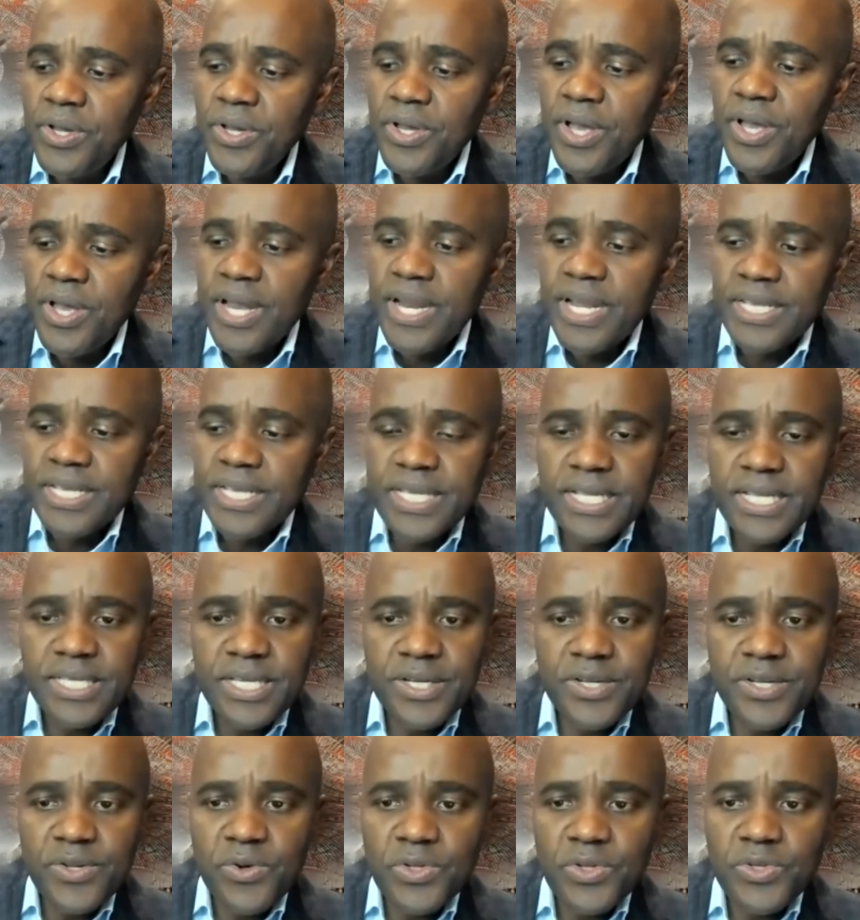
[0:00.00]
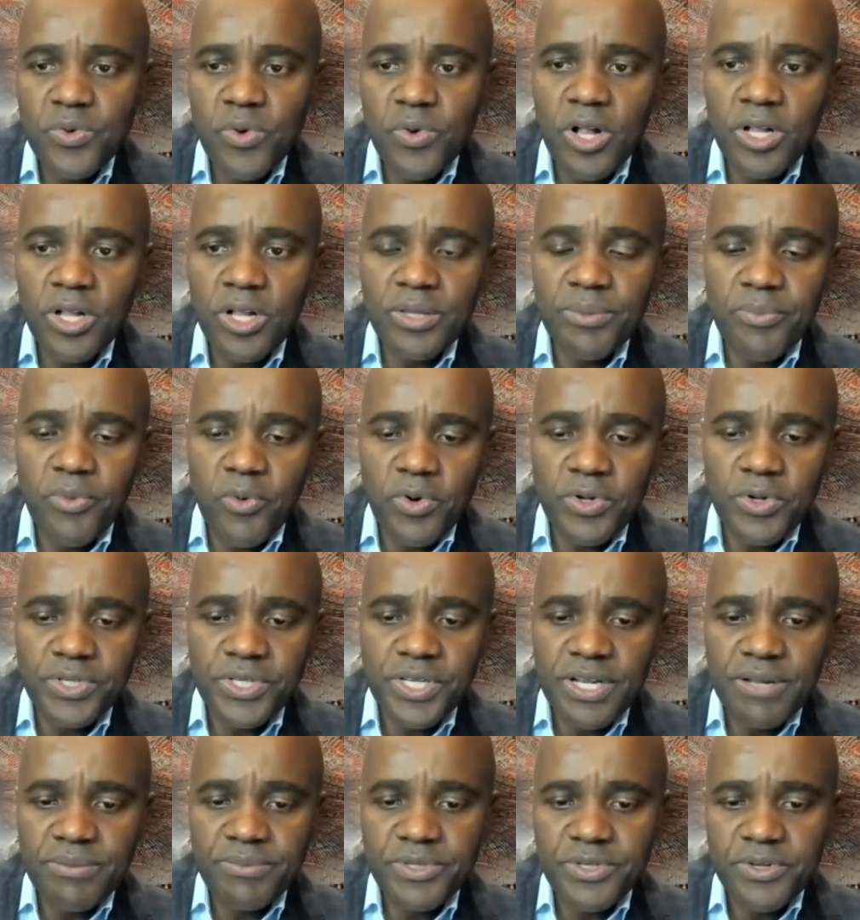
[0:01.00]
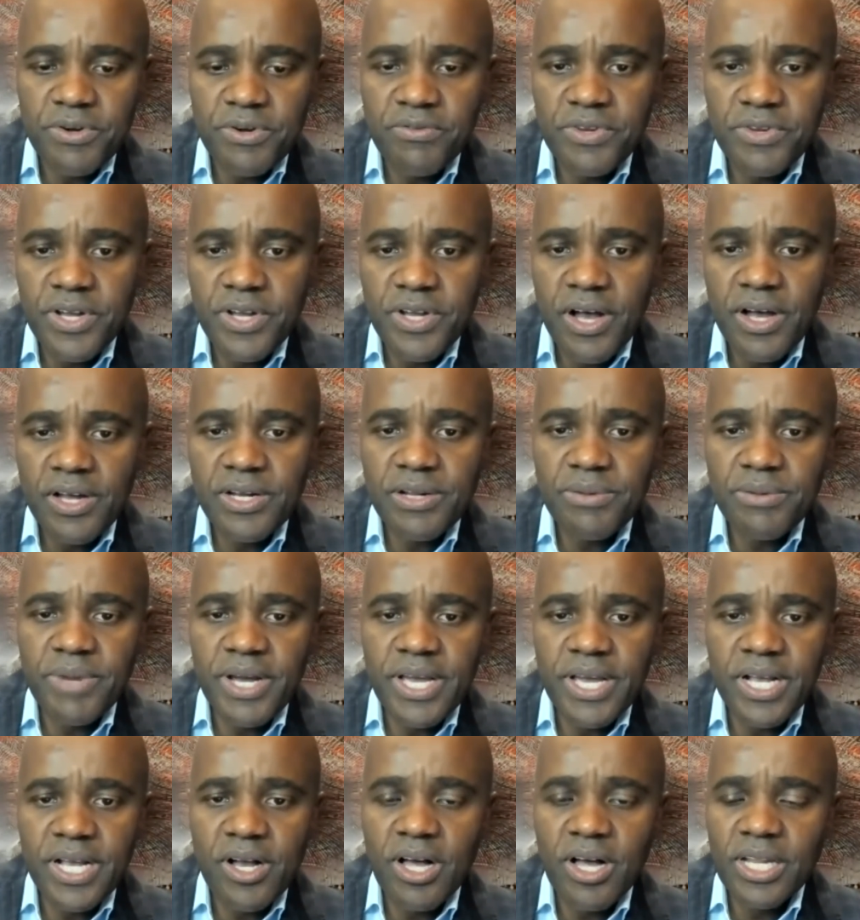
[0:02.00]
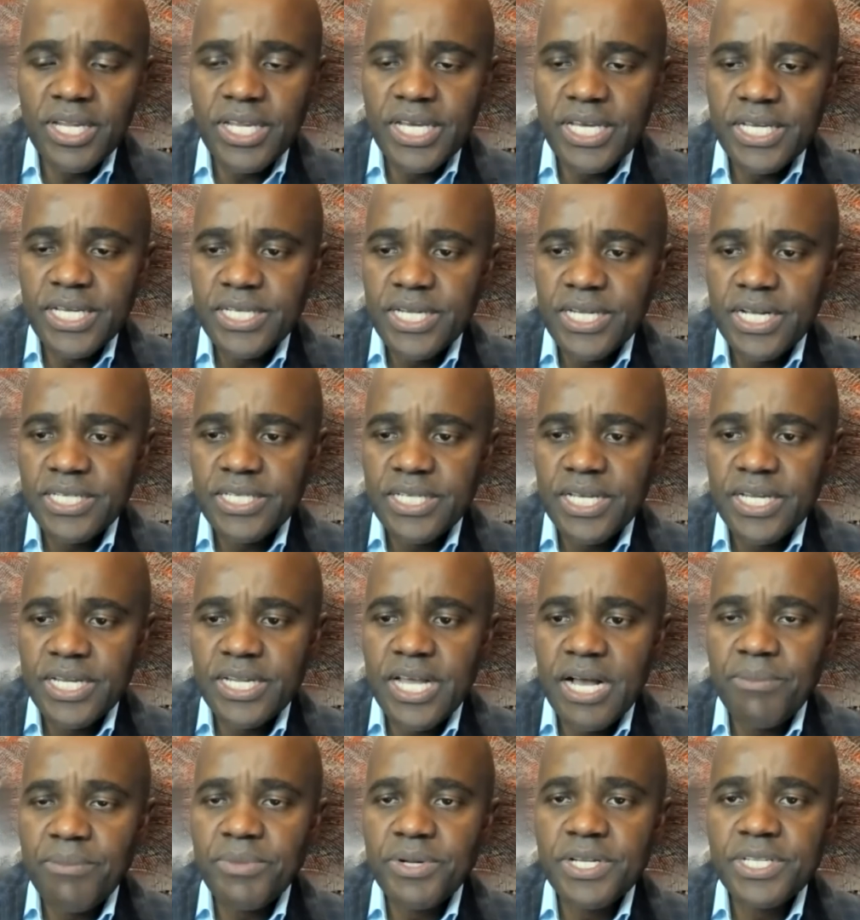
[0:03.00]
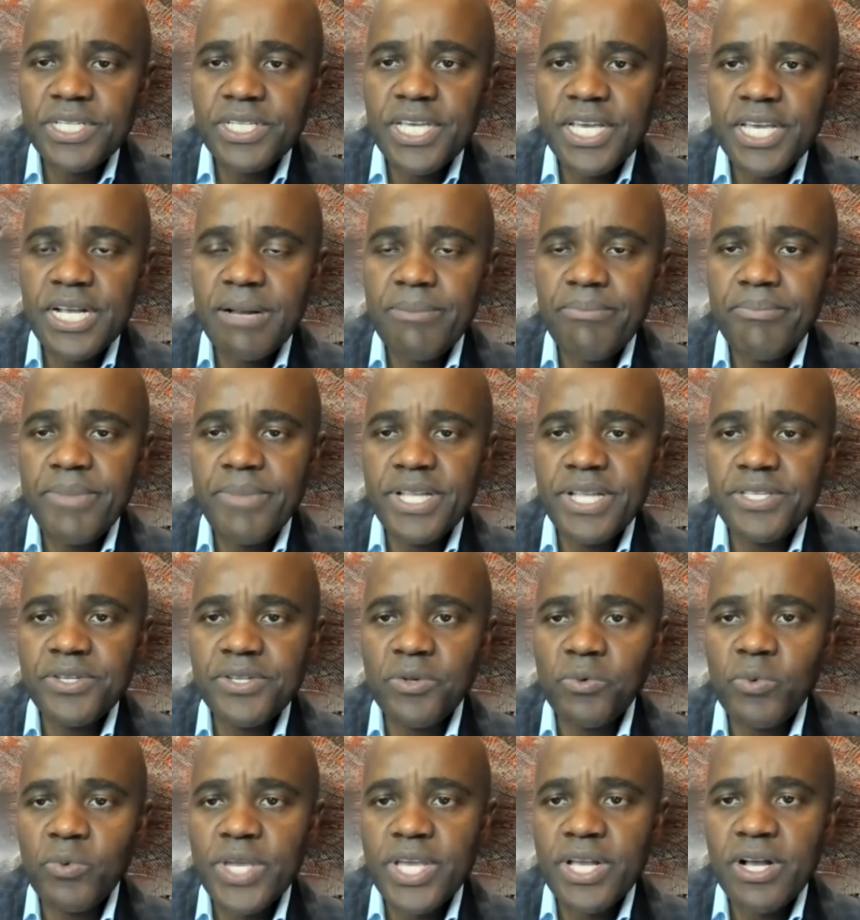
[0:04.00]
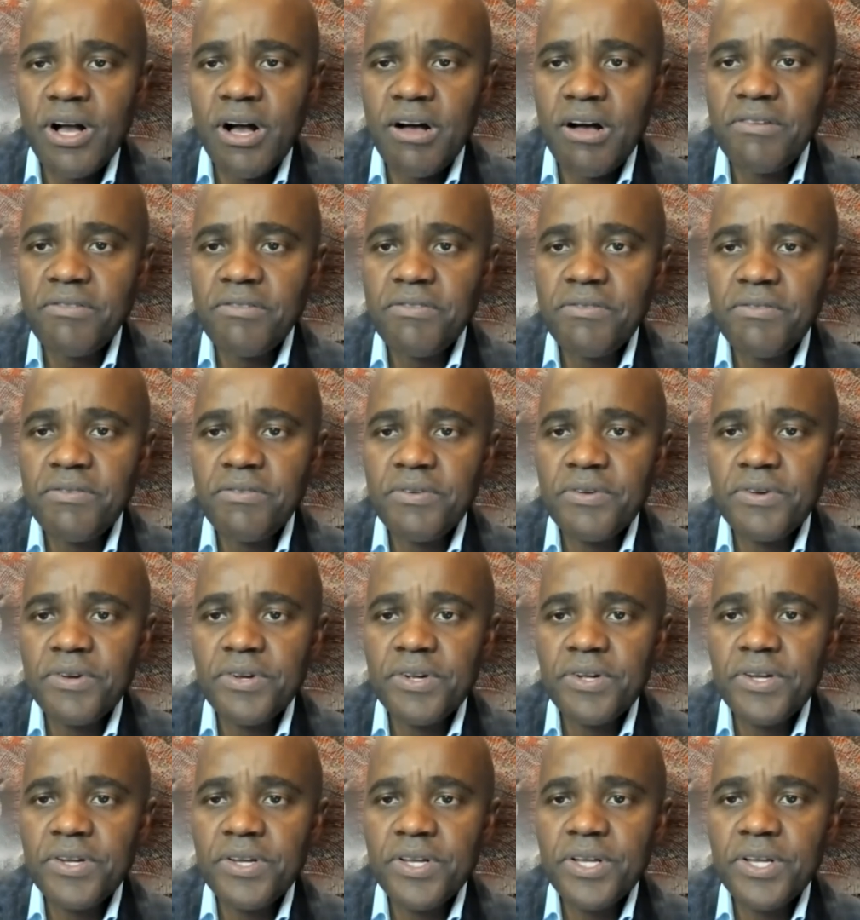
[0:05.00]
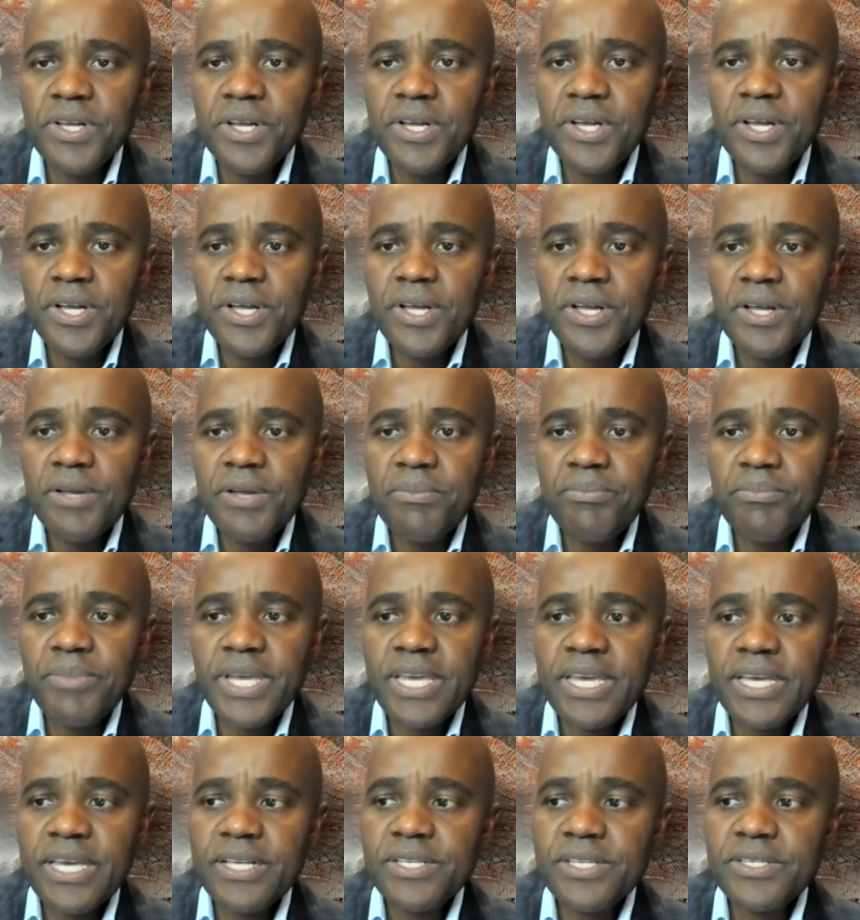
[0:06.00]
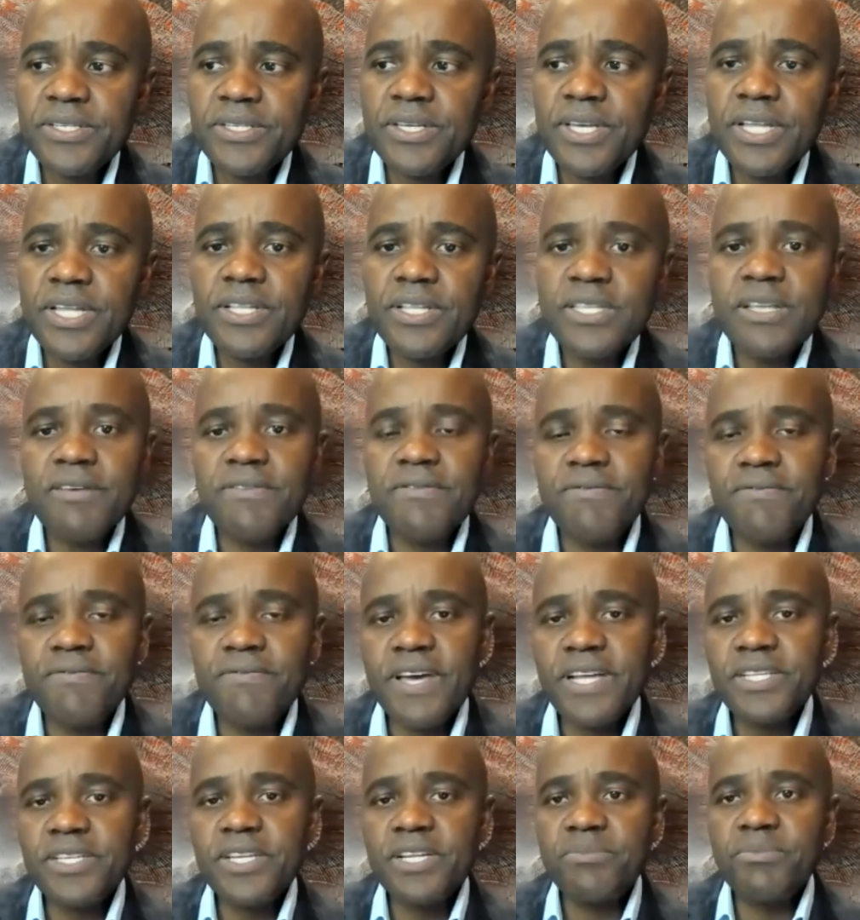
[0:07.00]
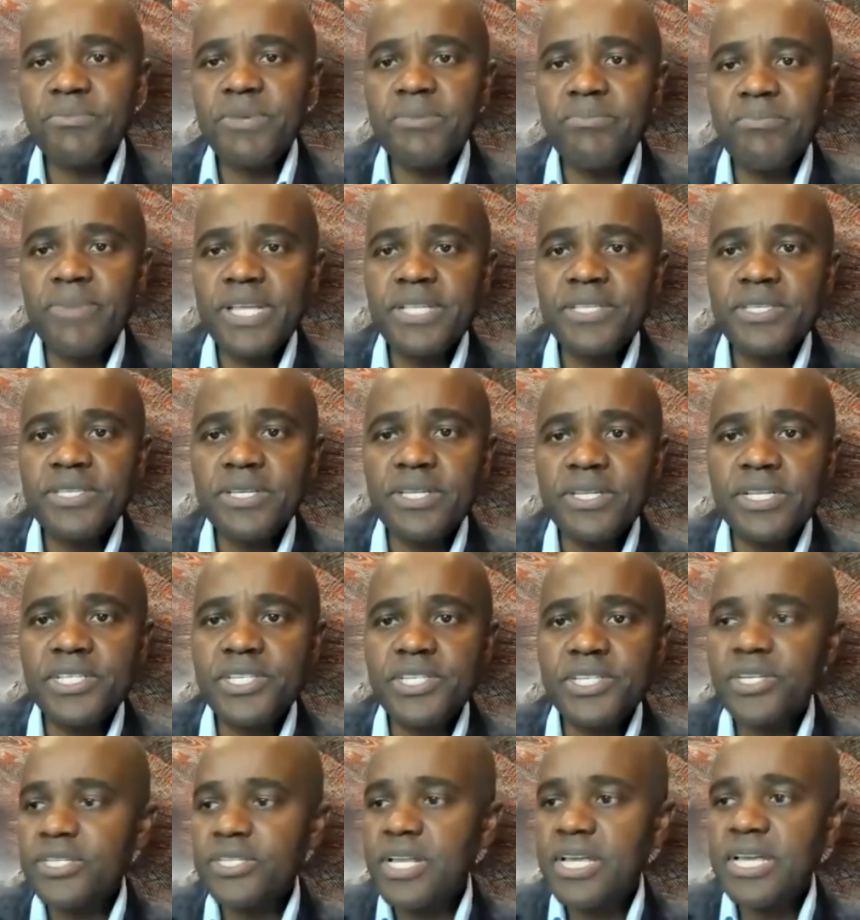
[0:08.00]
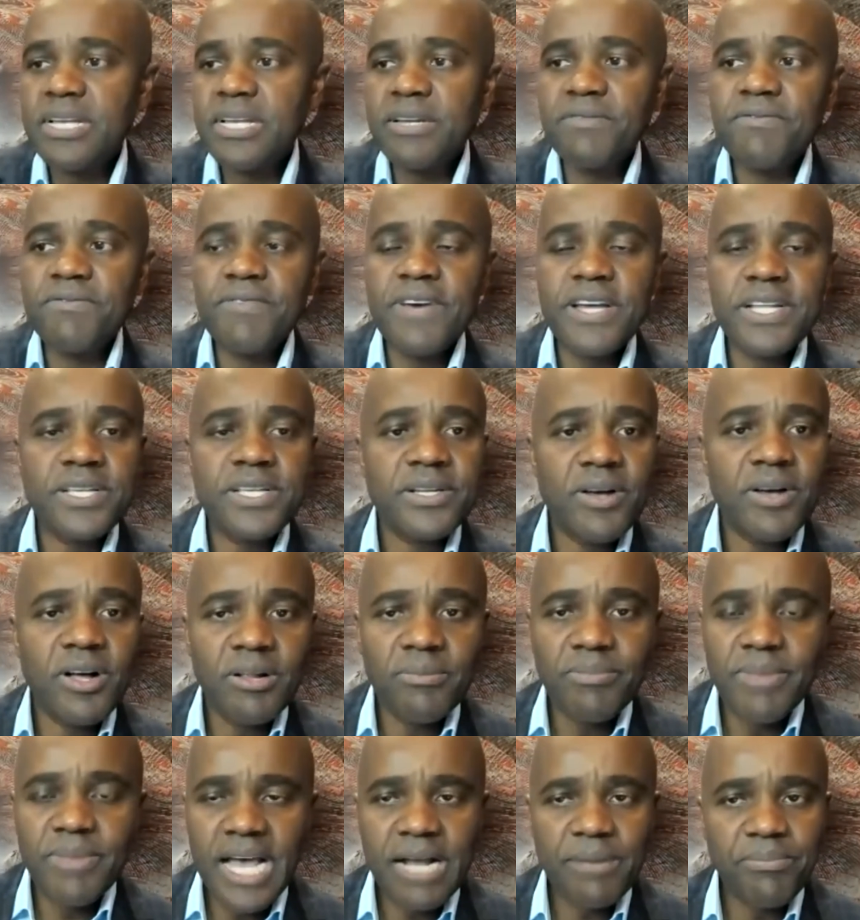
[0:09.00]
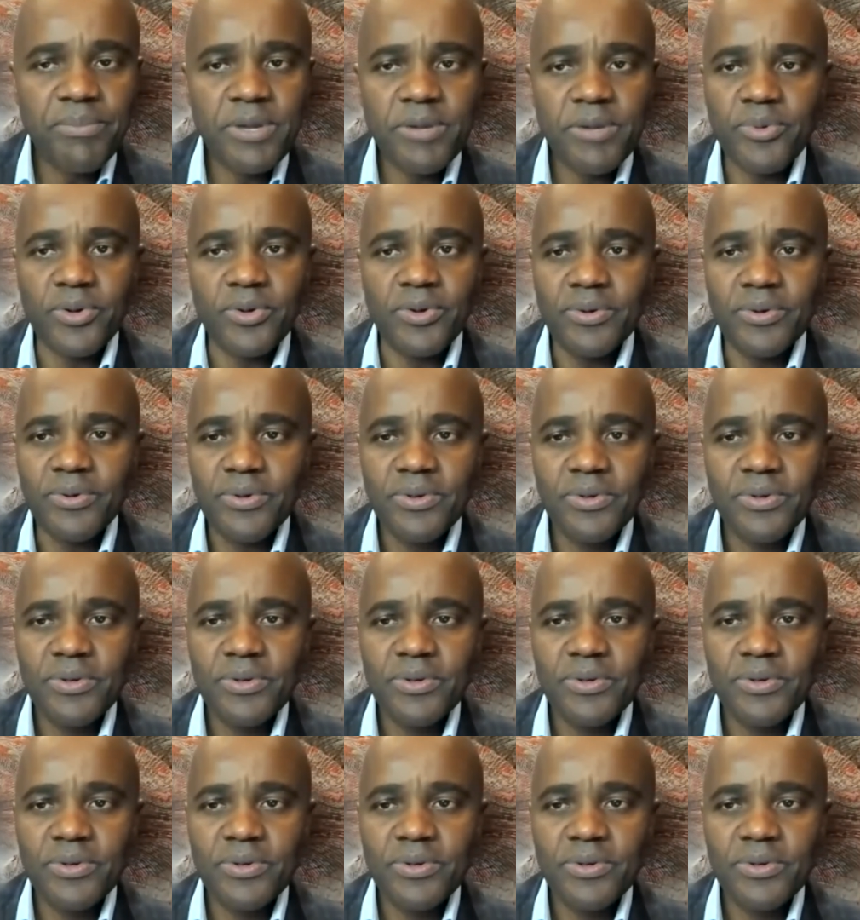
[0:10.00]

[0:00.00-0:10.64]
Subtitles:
And I sent a note to all the boards that I'm serving on and my colleagues, and I said, I'm going to take a mental week off, because it affected me mentally, just like it affected all Black people.